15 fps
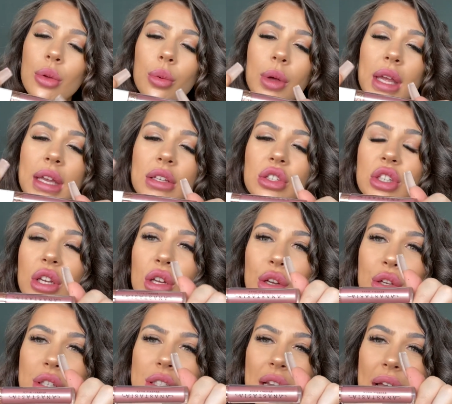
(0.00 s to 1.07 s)
which
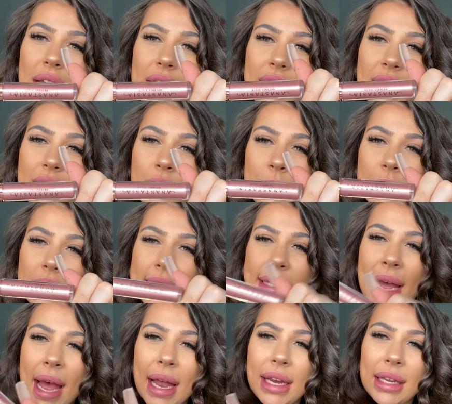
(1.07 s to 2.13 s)
looks like it's a
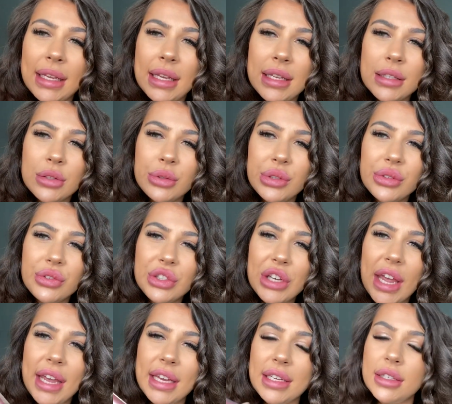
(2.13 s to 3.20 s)
metallic-y sort of
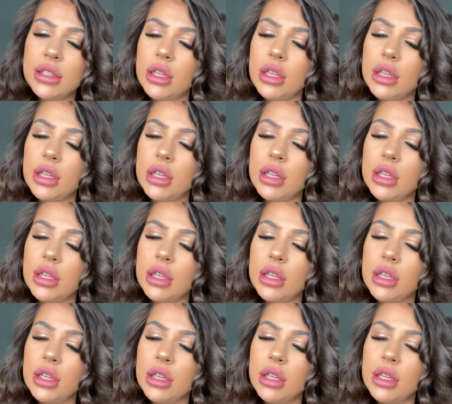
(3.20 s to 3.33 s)
shade.